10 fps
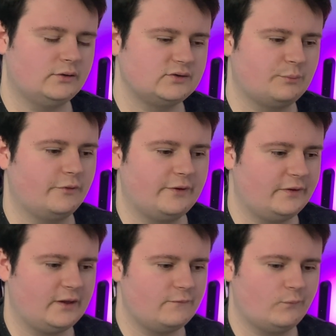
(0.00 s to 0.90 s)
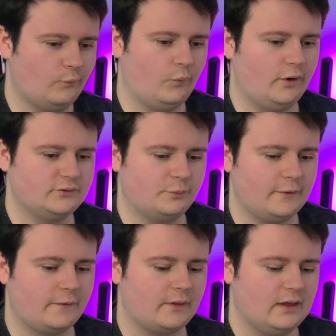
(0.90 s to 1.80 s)
someone that they've worked
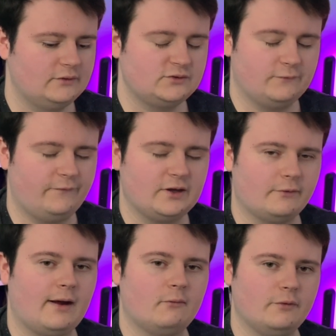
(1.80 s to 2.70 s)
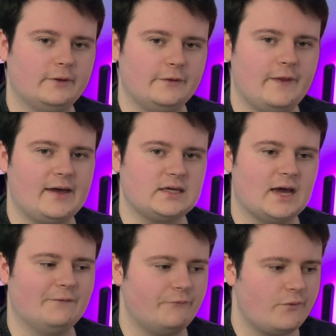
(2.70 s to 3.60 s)
with to figure out that they
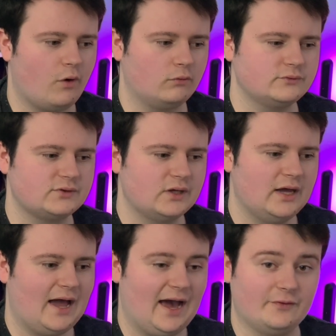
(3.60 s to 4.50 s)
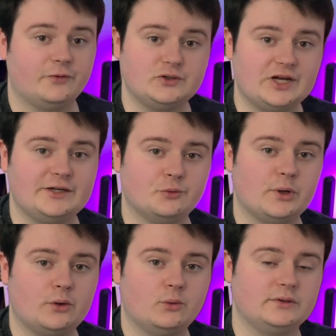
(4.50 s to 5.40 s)
have not had the
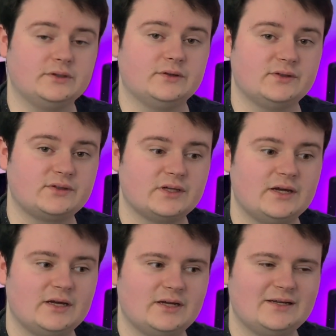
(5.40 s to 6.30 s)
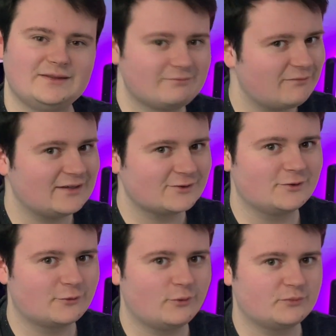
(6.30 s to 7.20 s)
genuine audience. That's
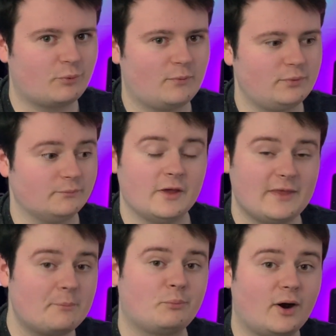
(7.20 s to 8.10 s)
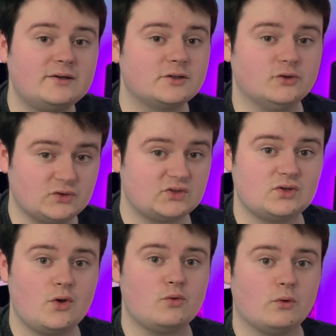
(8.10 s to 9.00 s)
going to cause problem. That brand could
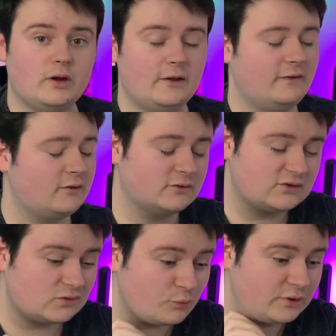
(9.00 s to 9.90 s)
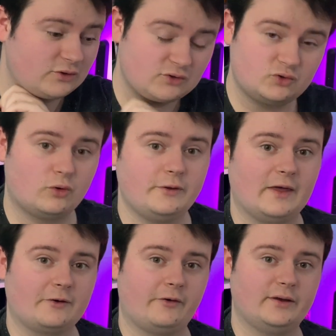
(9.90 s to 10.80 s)
sue. They could sue and destroy
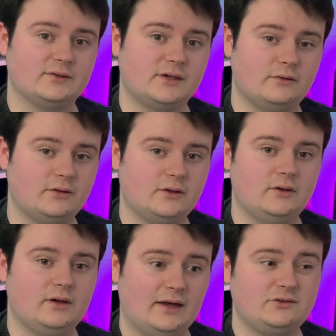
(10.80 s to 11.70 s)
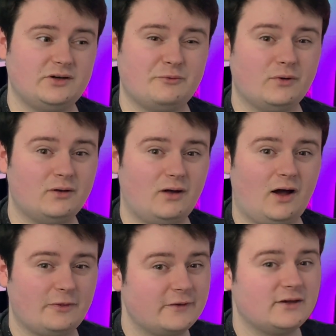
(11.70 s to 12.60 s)
that creator. And do you know what?
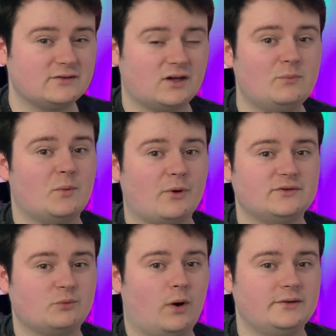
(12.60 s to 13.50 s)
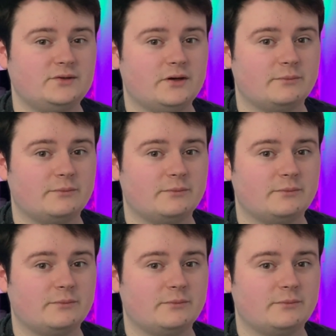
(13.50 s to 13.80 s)
I think it's time that brands wised